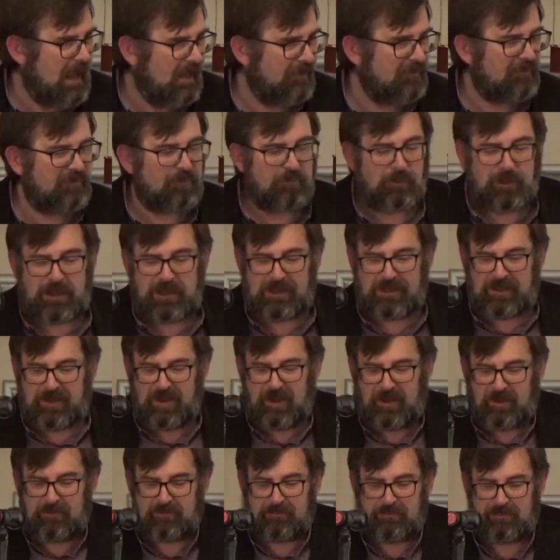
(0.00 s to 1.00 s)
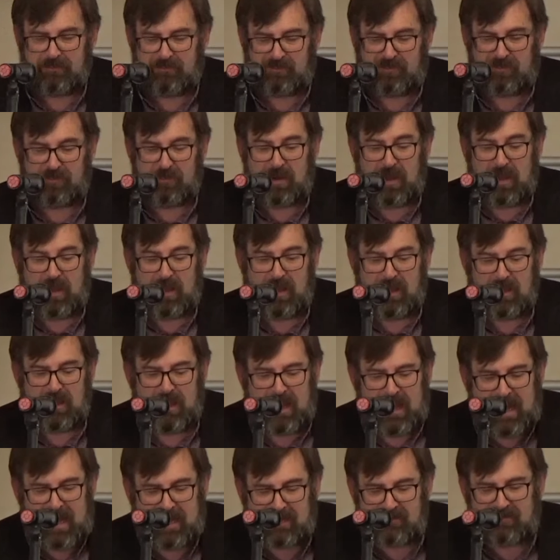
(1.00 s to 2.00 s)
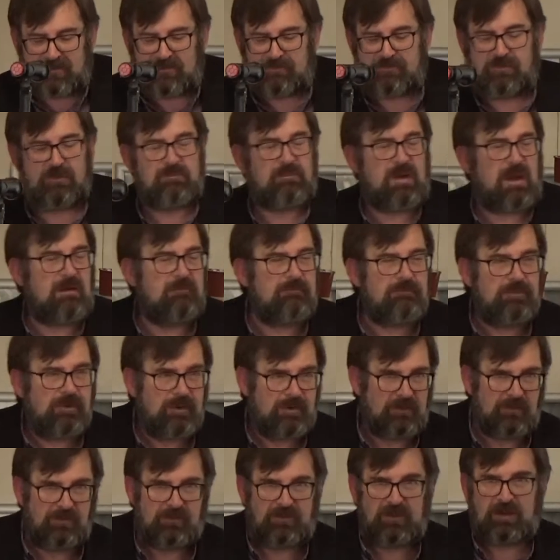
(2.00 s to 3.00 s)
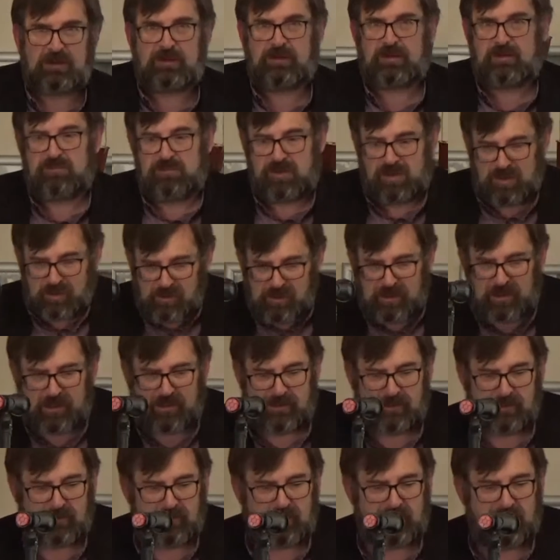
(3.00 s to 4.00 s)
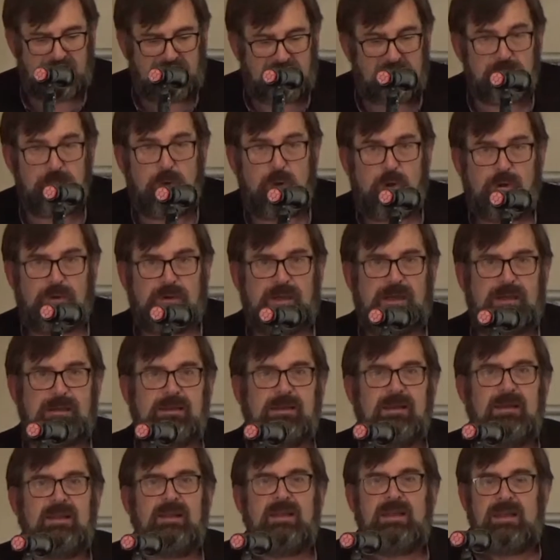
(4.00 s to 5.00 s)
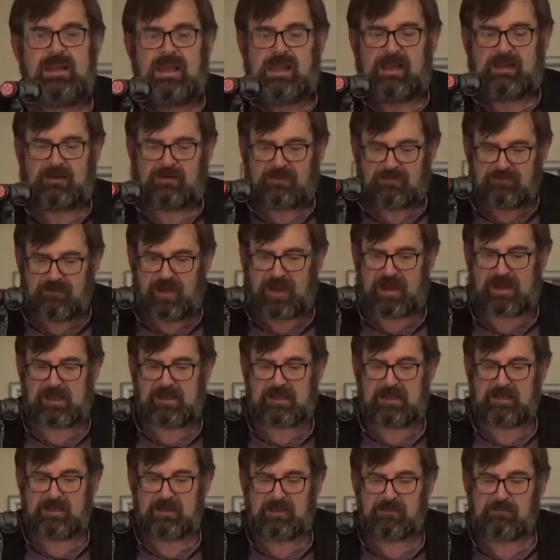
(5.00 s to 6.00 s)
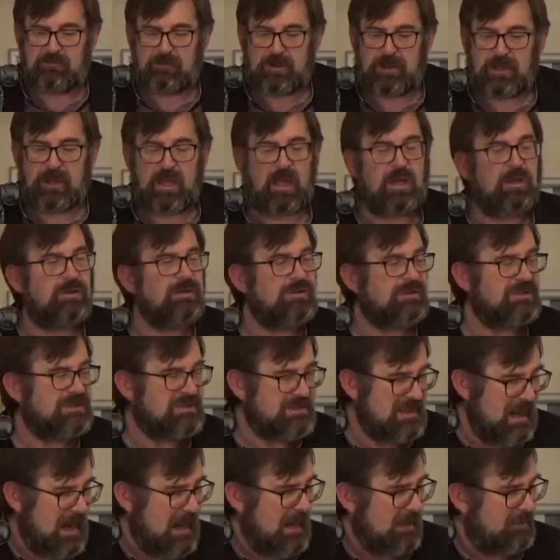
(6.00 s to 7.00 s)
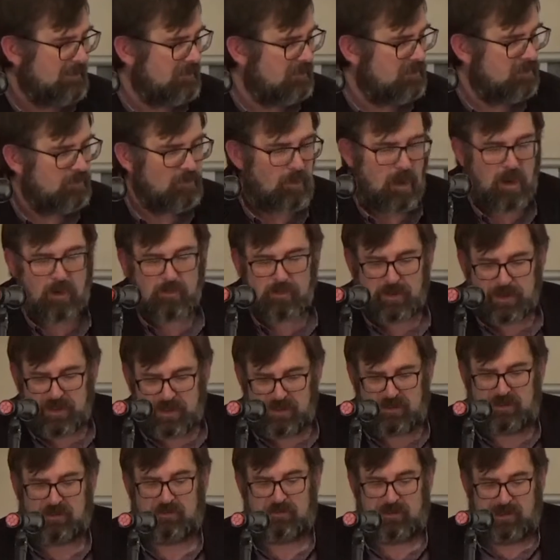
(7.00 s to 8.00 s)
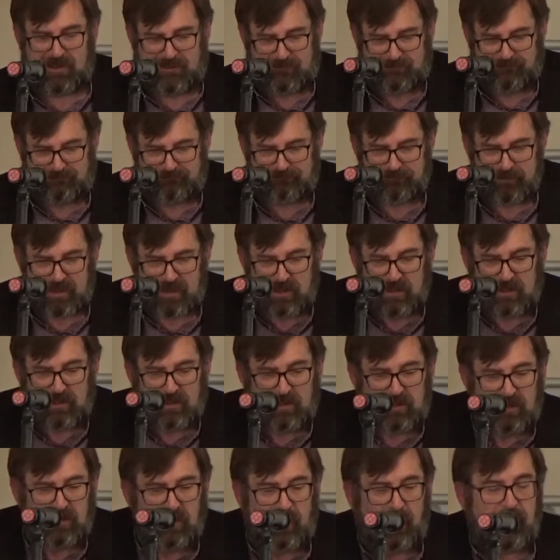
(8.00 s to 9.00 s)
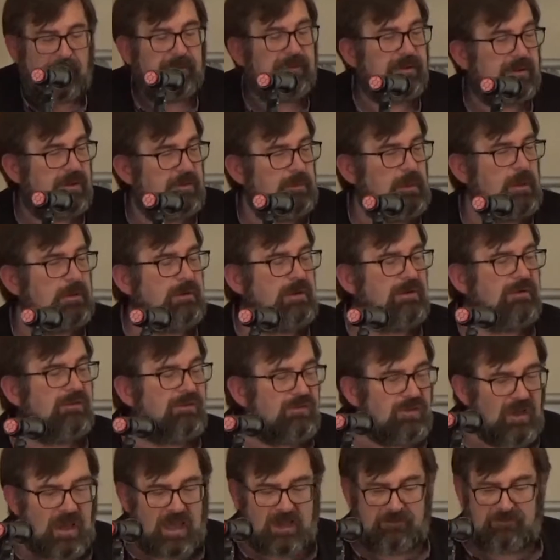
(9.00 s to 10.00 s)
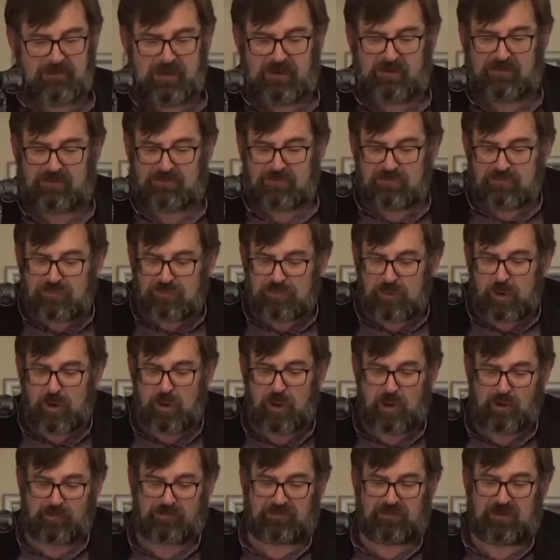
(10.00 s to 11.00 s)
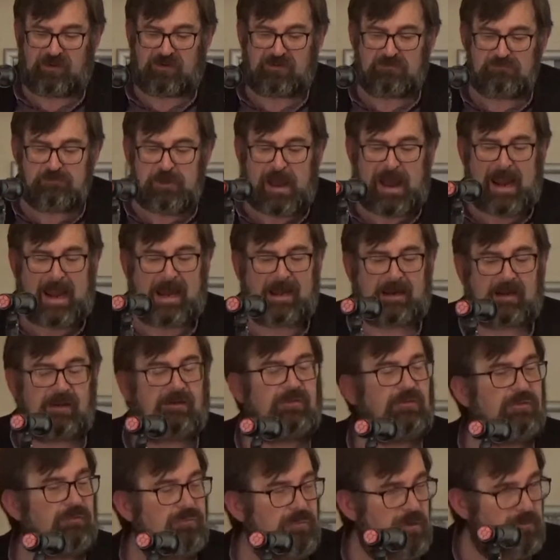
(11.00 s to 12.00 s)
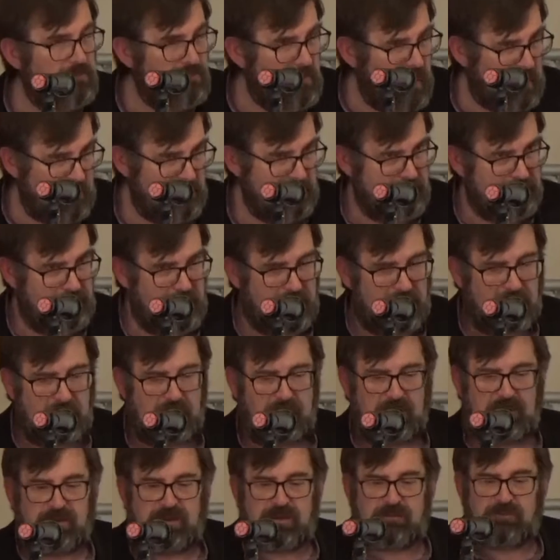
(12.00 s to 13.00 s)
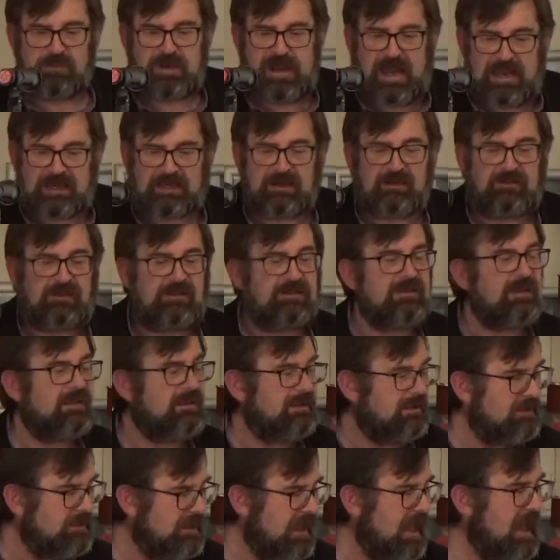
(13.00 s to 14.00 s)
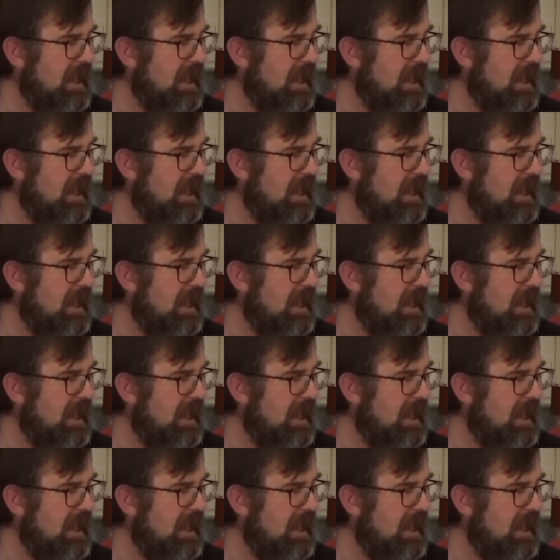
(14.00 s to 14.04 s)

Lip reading: as we come to our act of remembrance in communion this morning, it's vital that we understand what we are doing. The communion service draws us back to remember the reality that